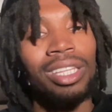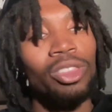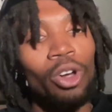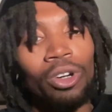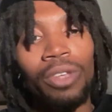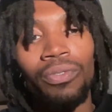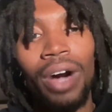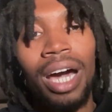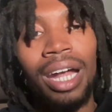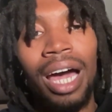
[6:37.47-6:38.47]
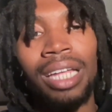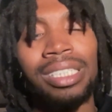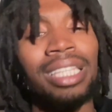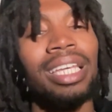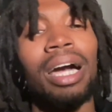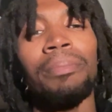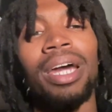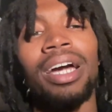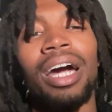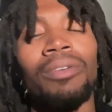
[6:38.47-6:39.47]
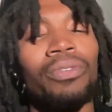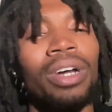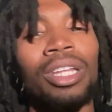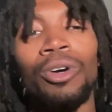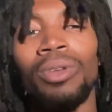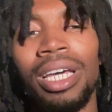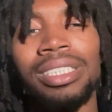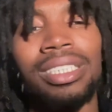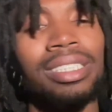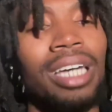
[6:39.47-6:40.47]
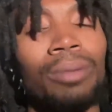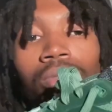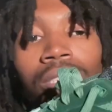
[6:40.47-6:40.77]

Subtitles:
$35. I think I might have got them for a little less this time.